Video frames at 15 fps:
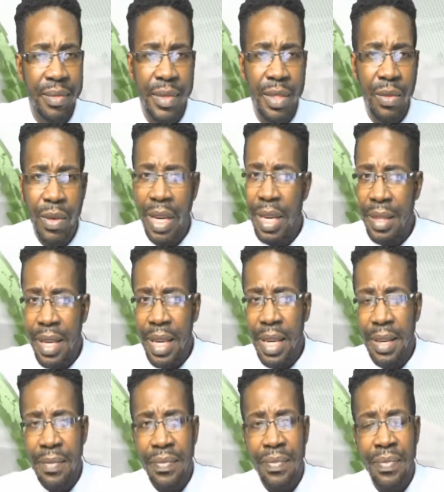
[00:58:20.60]
Where are
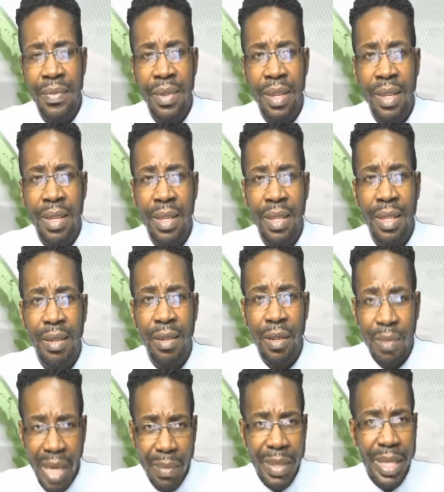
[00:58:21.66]
they?
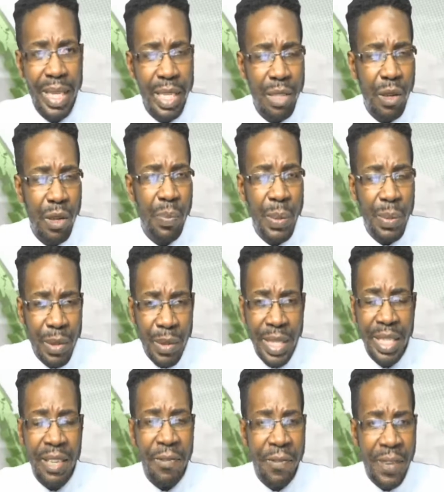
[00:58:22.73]
Remember, these are people who
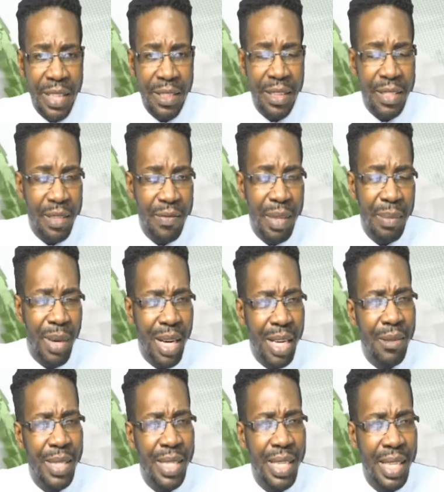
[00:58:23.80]
are defenders of
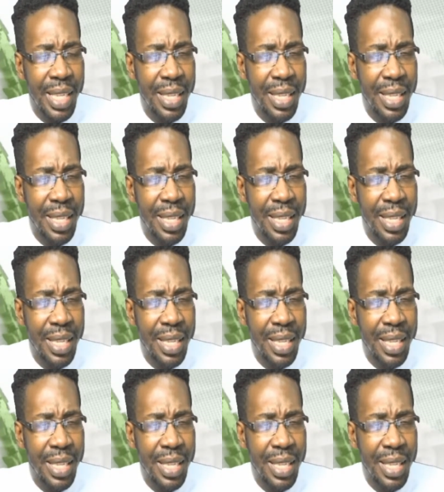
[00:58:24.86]
democracy?